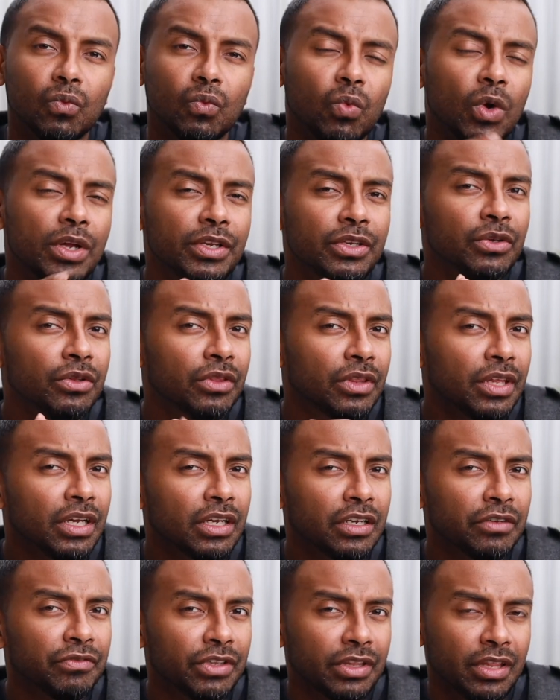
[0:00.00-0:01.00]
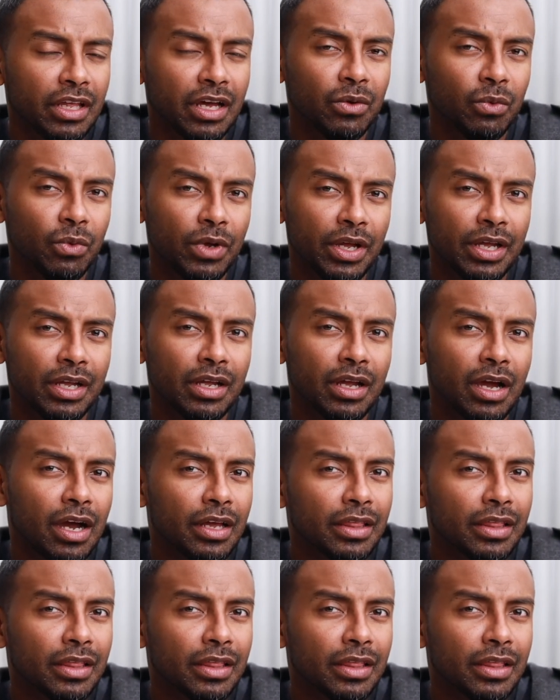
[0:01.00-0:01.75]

When you think of it that way,